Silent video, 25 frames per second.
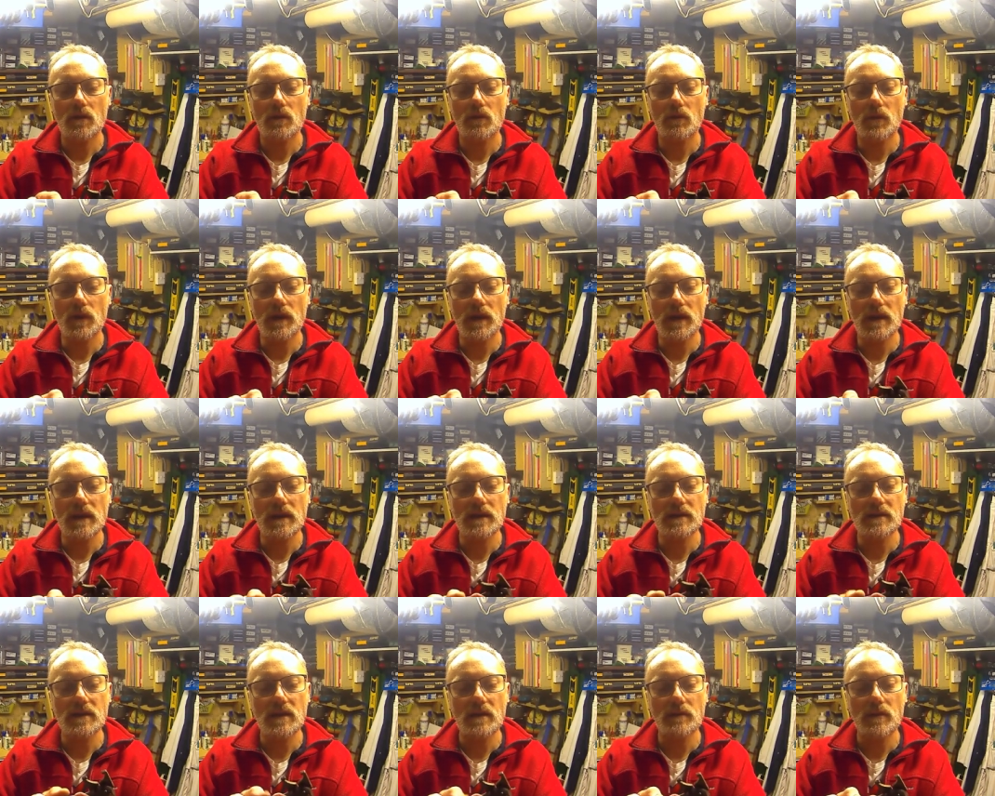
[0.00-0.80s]
when I
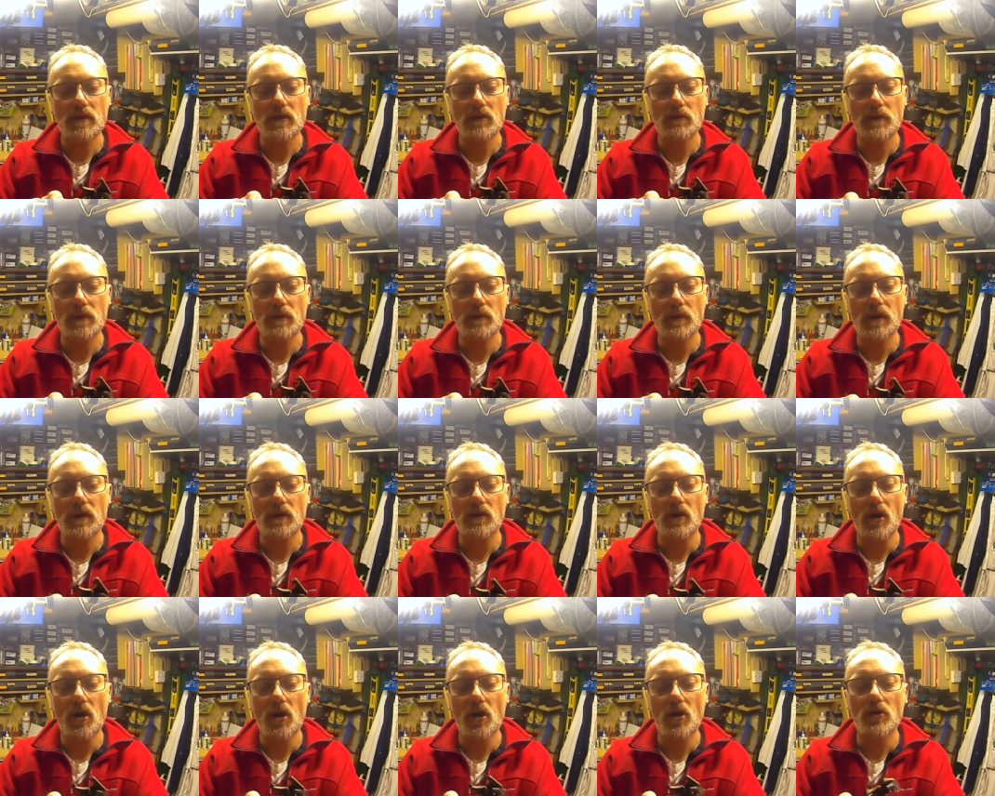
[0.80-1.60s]
cleaned it up a little bit when I
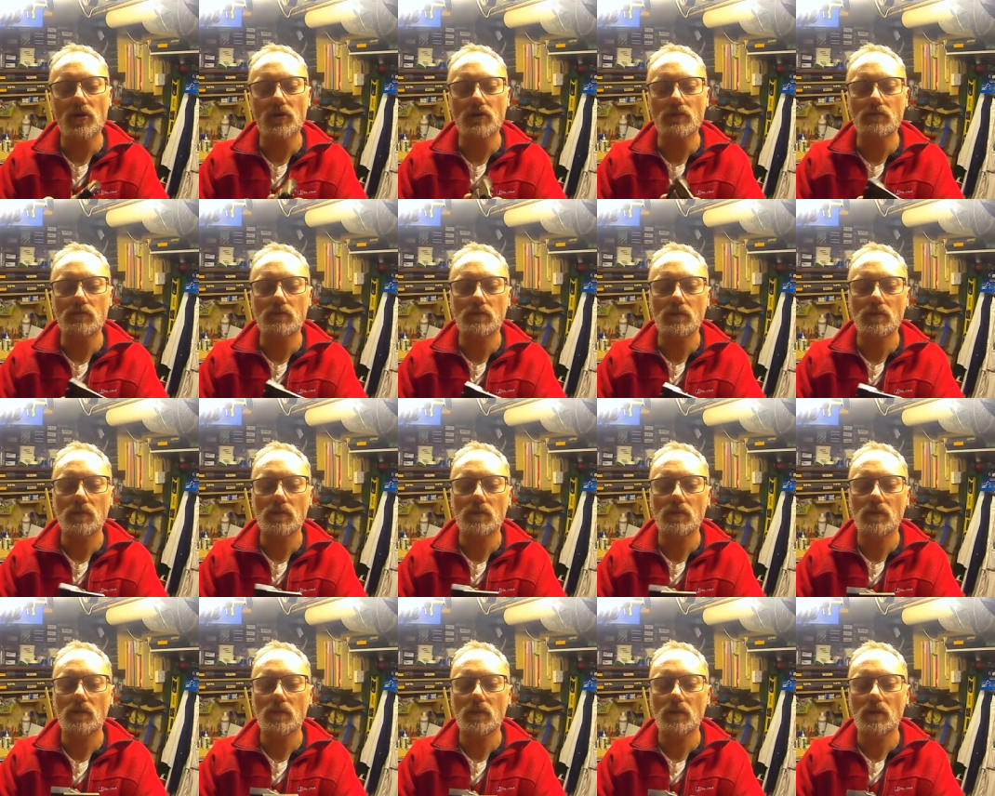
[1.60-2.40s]
got home,
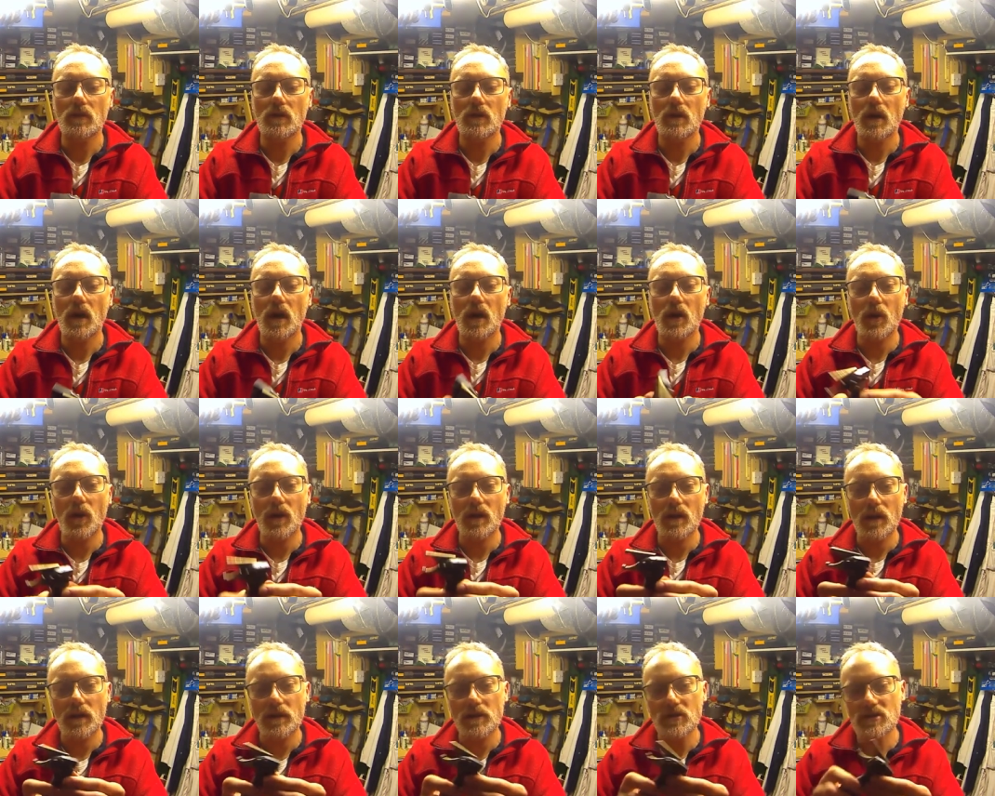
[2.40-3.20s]
I quite
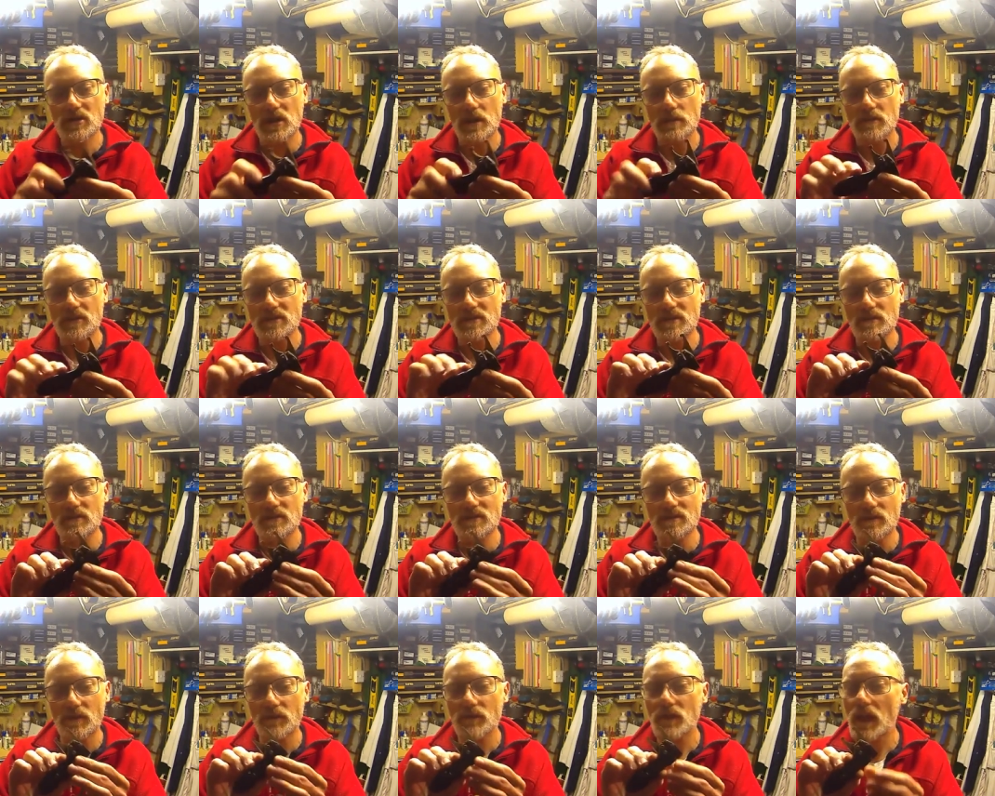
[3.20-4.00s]
liked the shape because it
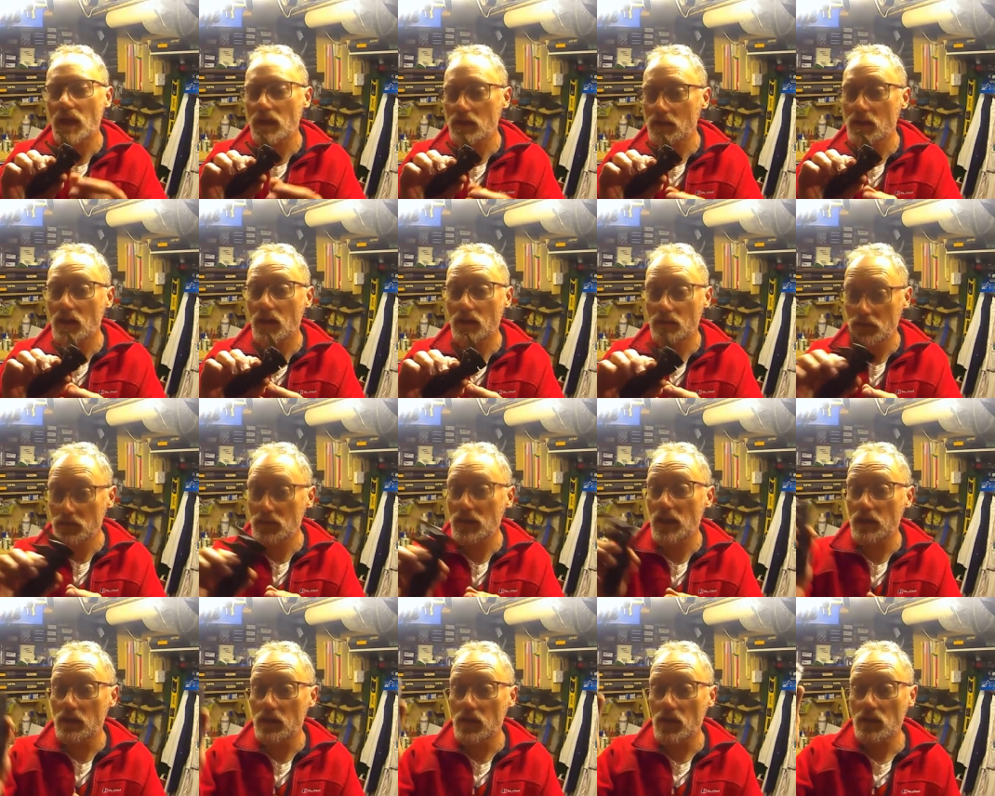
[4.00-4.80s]
was like that,
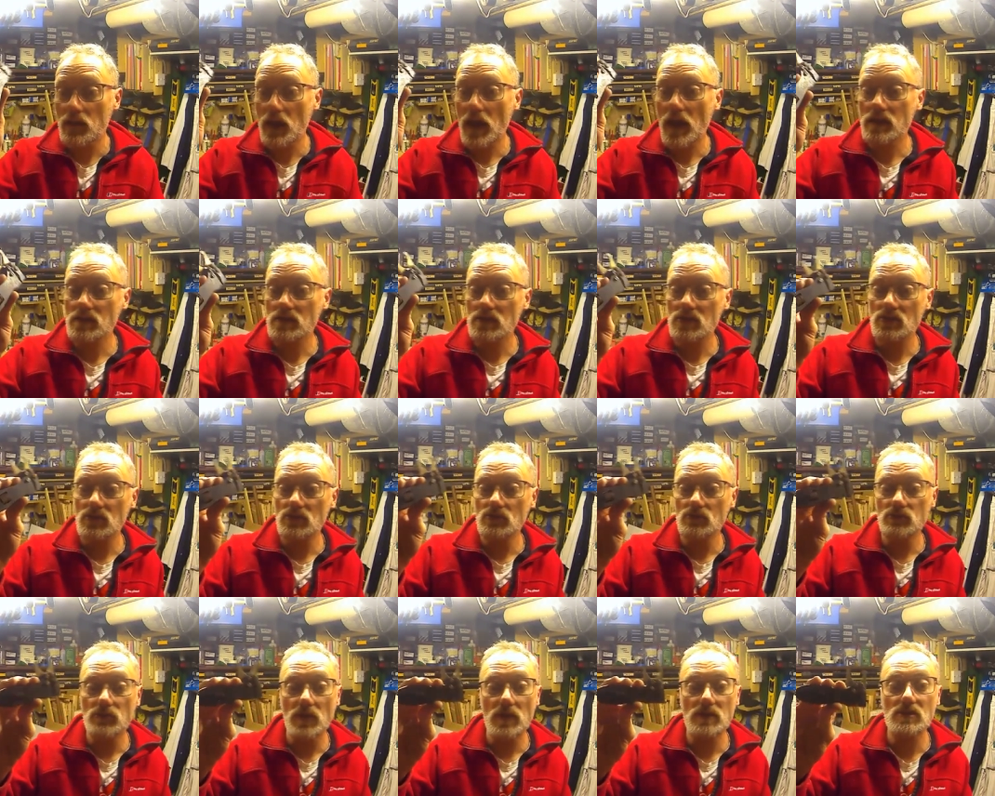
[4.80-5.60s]
yeah, like the hand
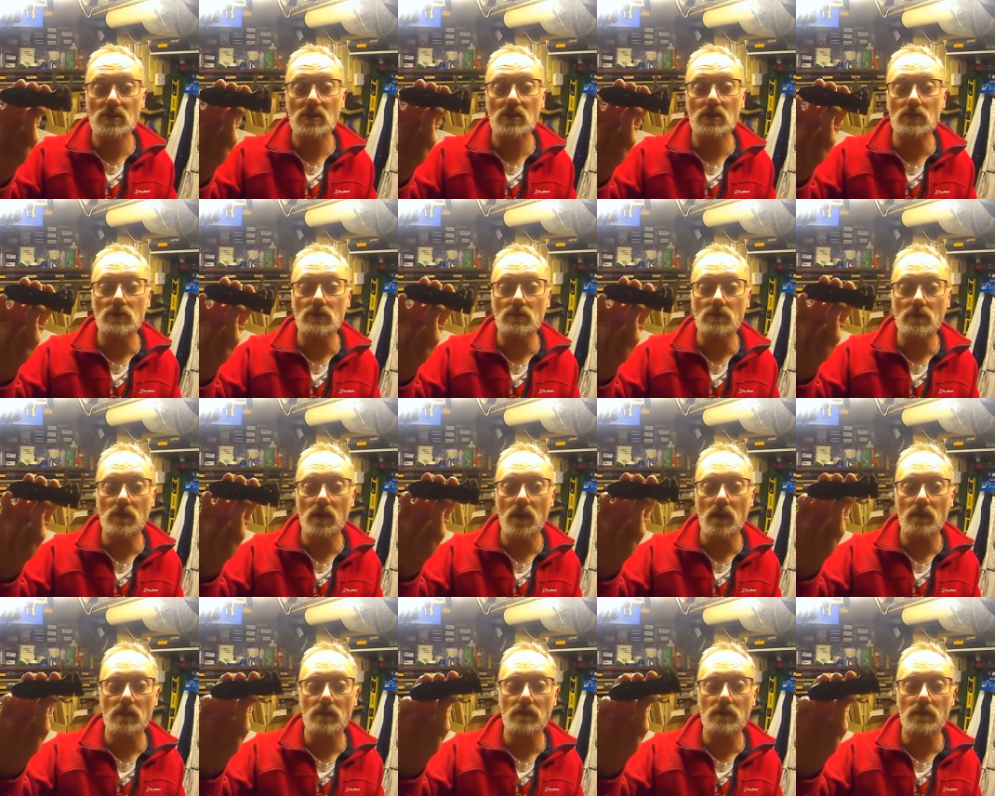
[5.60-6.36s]
tool rescue kind